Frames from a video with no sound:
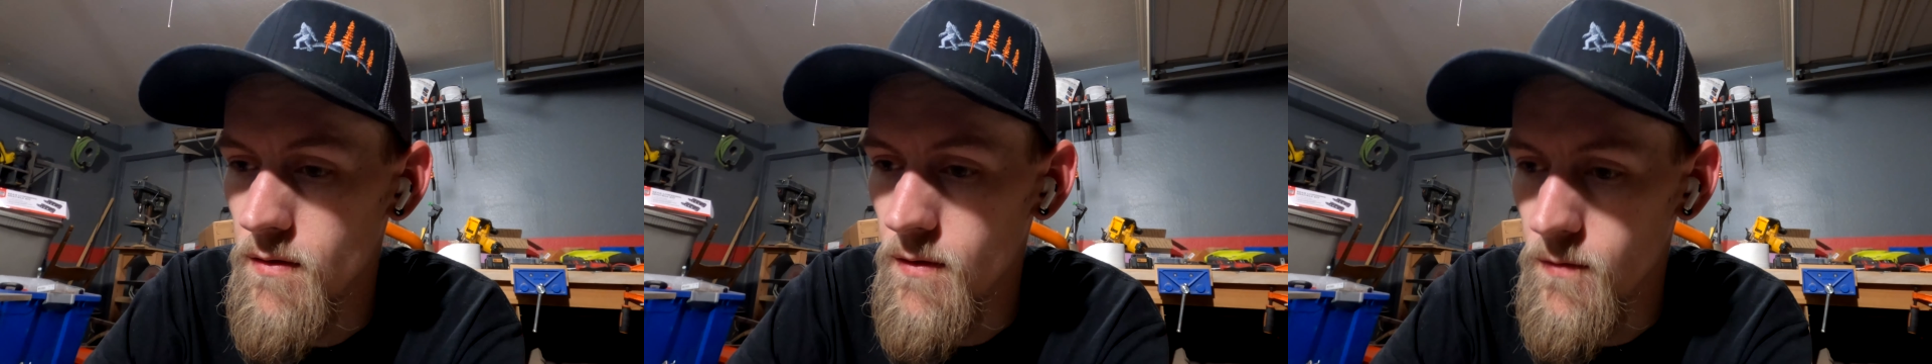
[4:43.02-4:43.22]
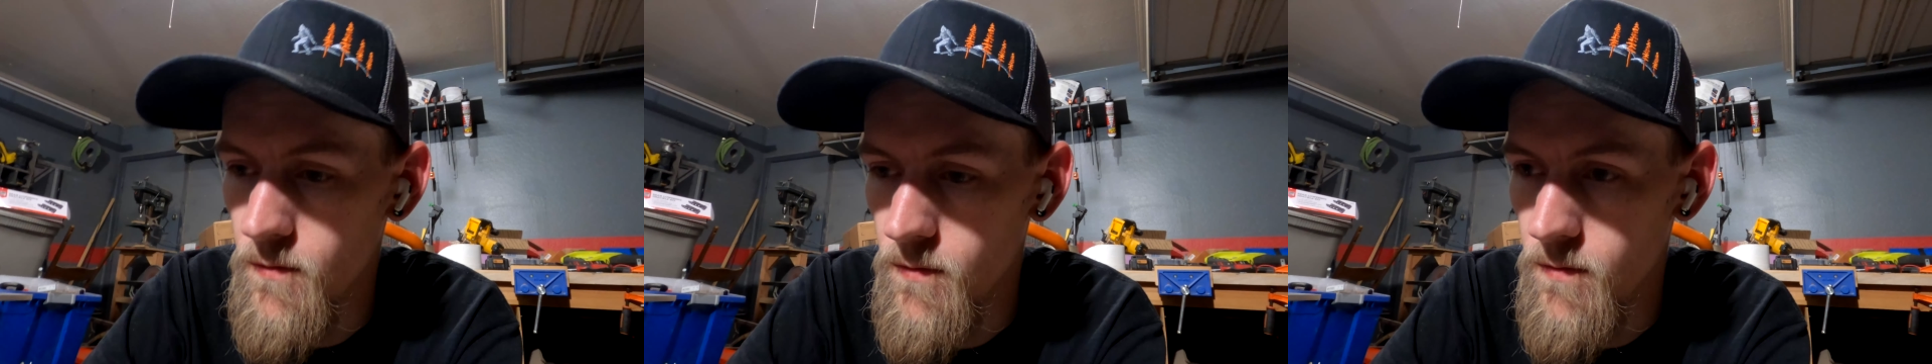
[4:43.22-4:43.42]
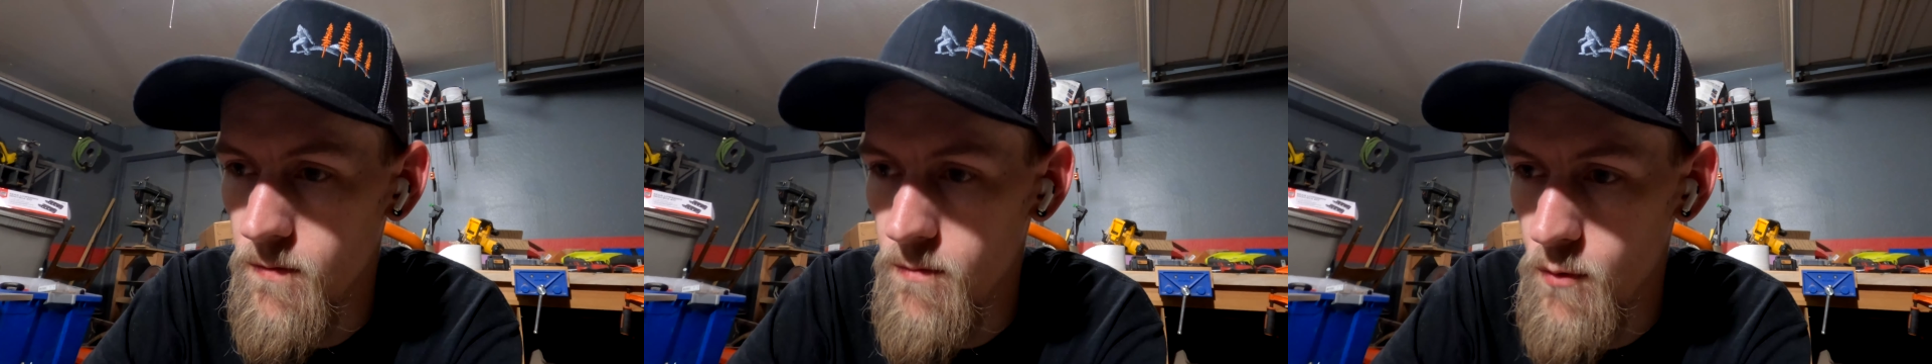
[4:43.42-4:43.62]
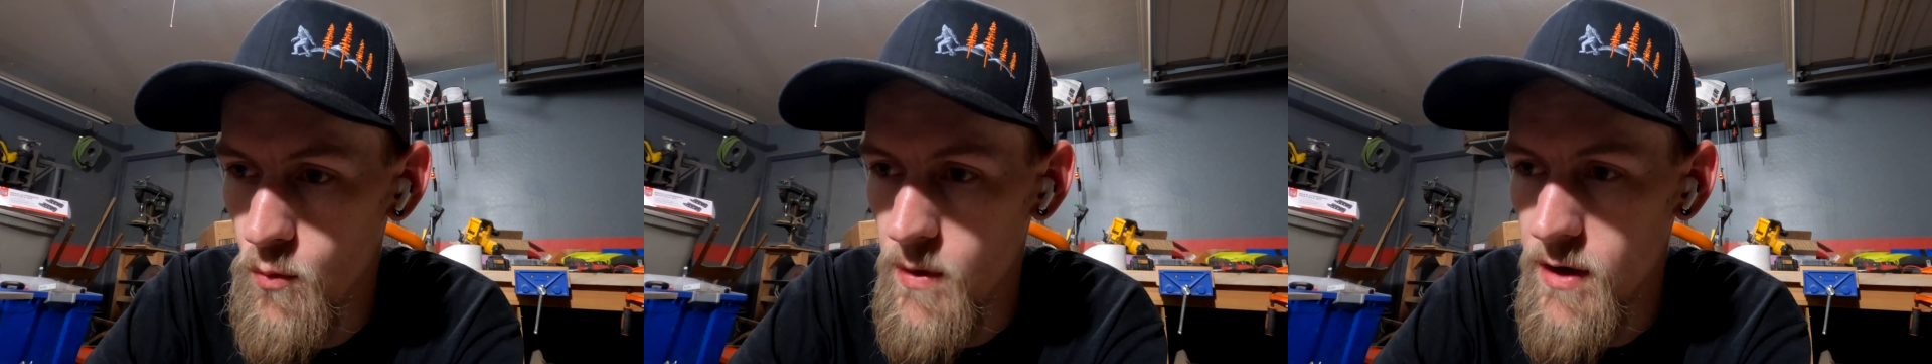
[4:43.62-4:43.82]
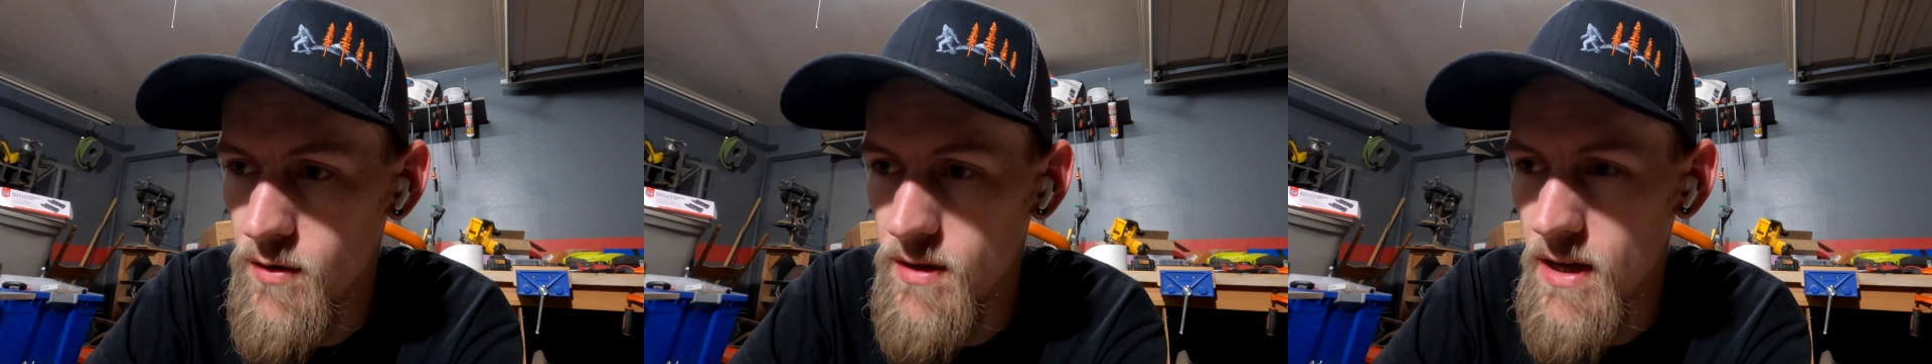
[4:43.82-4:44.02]
The
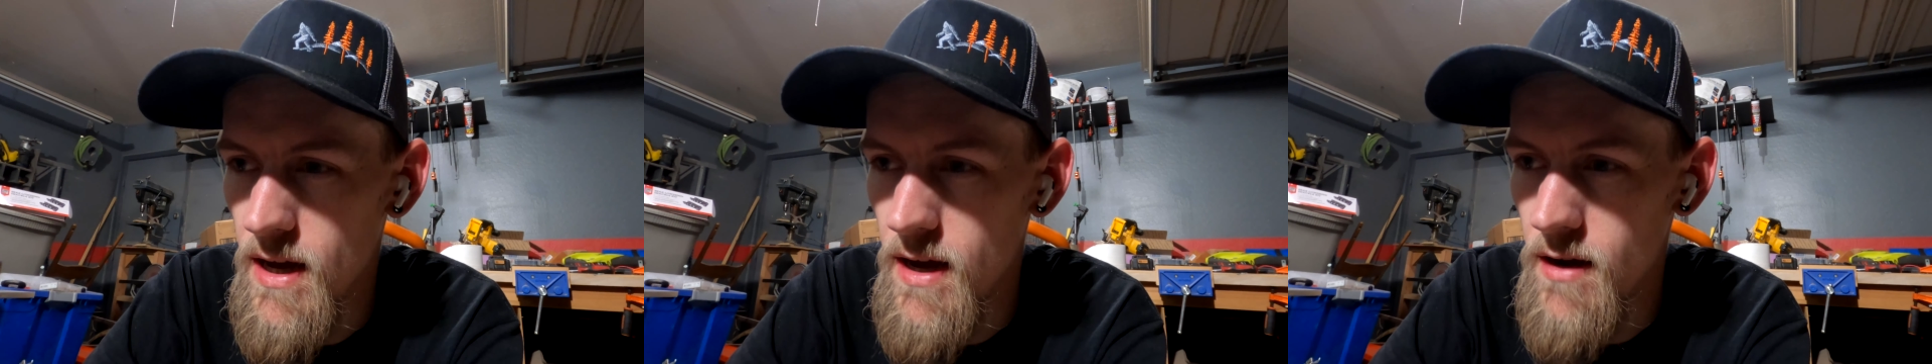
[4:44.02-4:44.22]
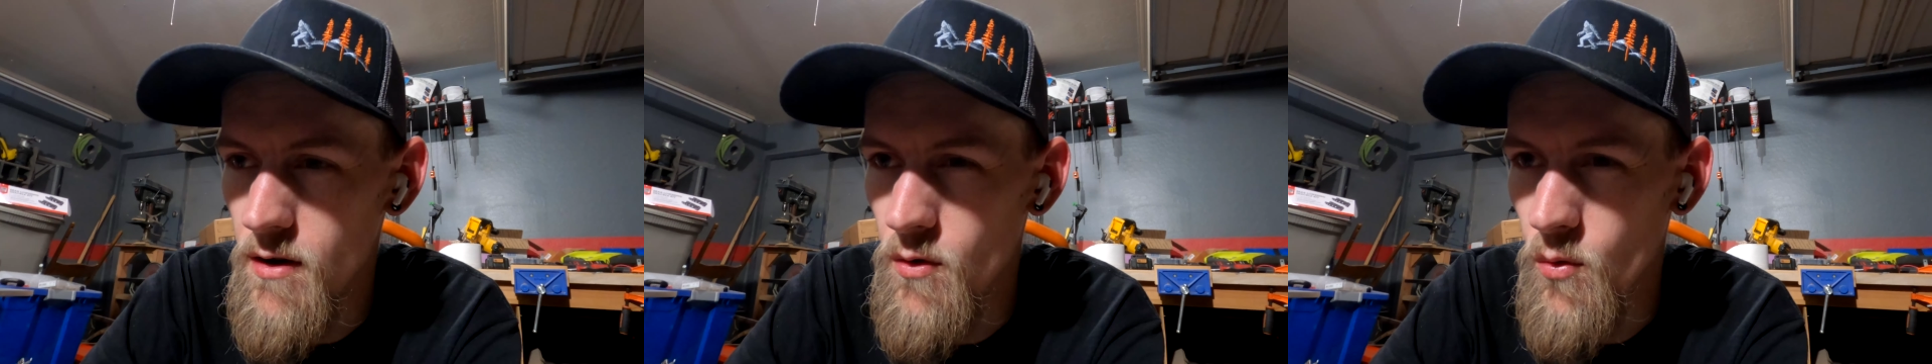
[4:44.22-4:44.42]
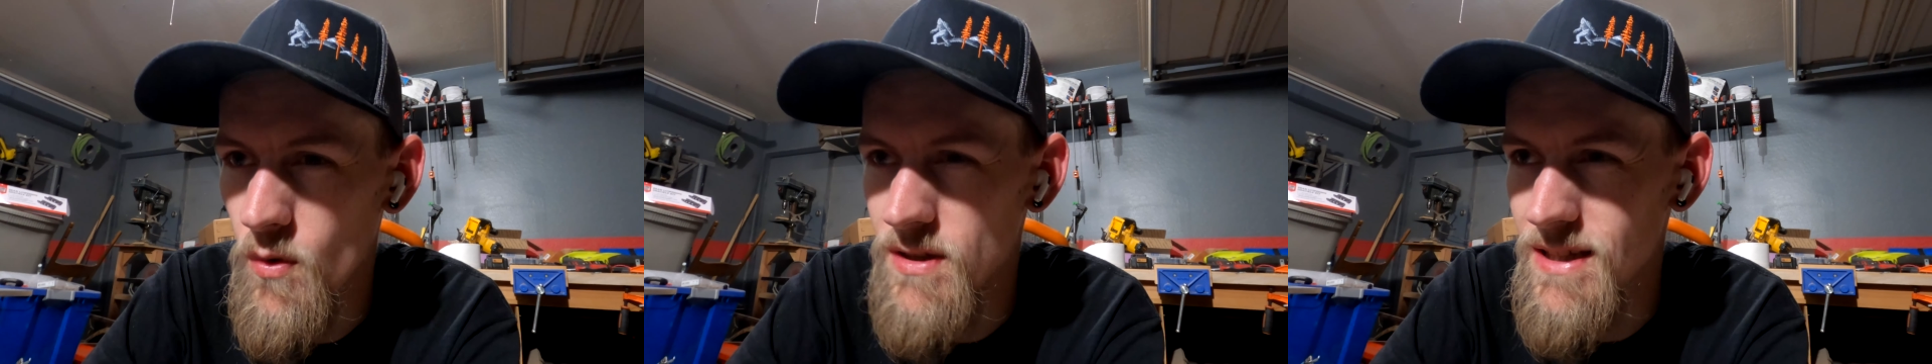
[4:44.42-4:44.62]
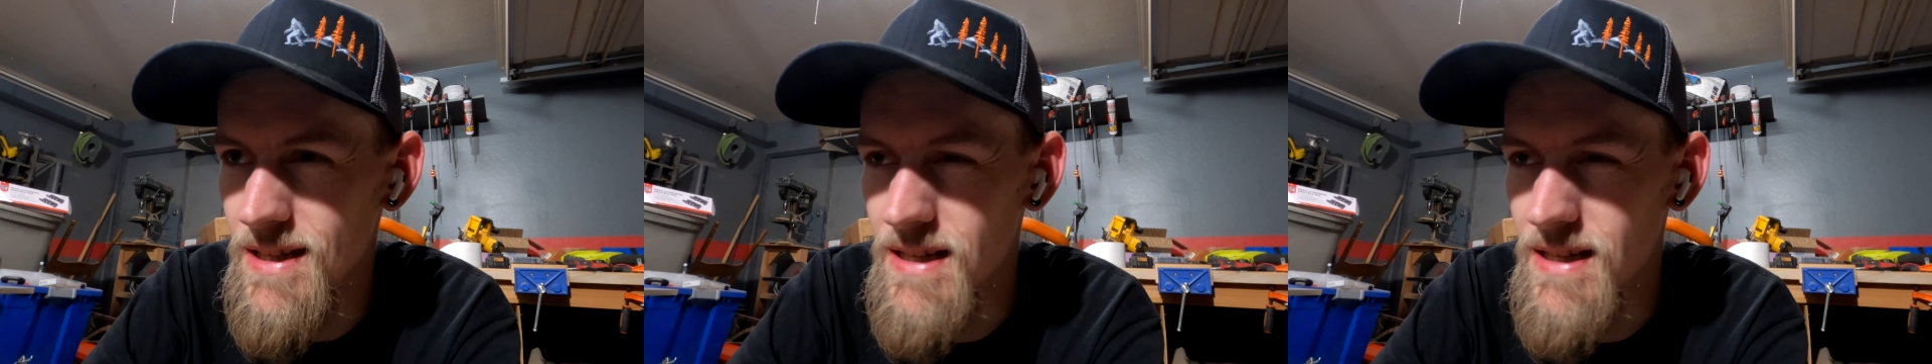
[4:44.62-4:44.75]
rear tire was